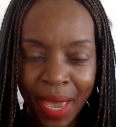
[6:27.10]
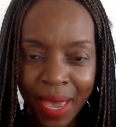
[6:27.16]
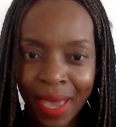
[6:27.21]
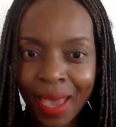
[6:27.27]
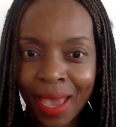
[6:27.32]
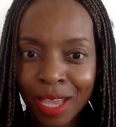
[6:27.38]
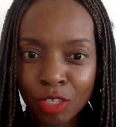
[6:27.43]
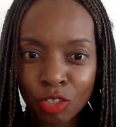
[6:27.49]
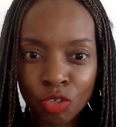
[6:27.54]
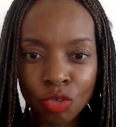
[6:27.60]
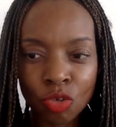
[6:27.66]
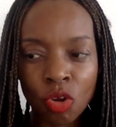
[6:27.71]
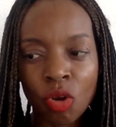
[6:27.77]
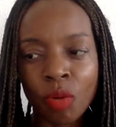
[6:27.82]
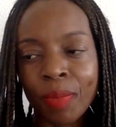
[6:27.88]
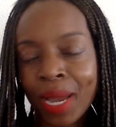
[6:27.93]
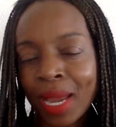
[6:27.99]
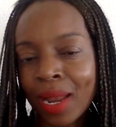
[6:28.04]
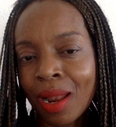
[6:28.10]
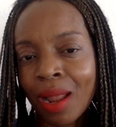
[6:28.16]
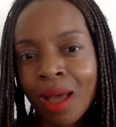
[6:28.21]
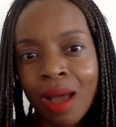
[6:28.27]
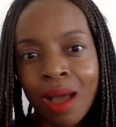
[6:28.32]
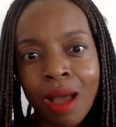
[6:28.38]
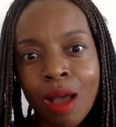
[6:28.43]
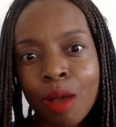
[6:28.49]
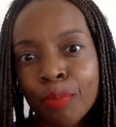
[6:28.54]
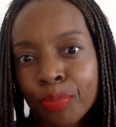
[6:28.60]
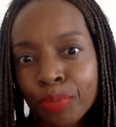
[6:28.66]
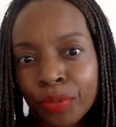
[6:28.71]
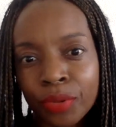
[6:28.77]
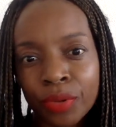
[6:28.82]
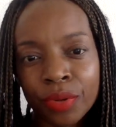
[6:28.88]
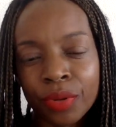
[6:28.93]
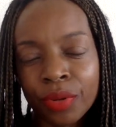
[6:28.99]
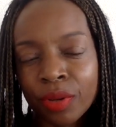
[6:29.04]
hands, my lap,
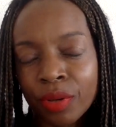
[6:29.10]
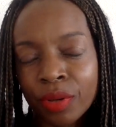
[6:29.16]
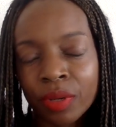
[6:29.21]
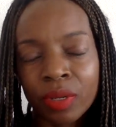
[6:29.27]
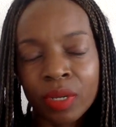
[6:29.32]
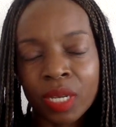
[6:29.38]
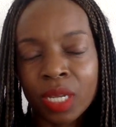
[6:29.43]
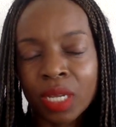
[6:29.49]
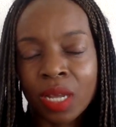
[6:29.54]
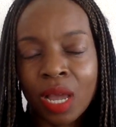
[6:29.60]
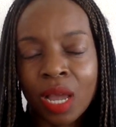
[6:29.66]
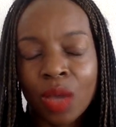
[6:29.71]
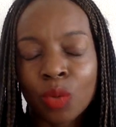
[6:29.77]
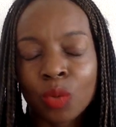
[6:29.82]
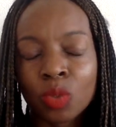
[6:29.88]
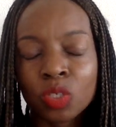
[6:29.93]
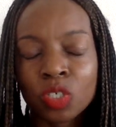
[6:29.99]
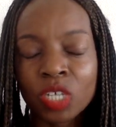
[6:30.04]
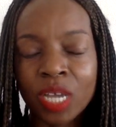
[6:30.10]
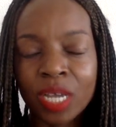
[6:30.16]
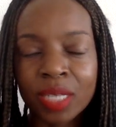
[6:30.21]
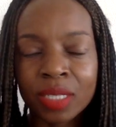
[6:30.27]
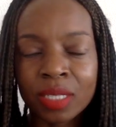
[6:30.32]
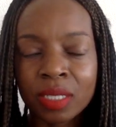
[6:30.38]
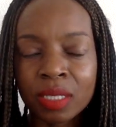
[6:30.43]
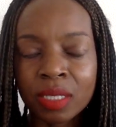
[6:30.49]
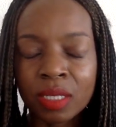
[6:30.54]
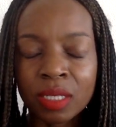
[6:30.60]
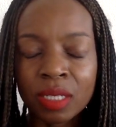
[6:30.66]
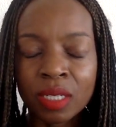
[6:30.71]
and I will just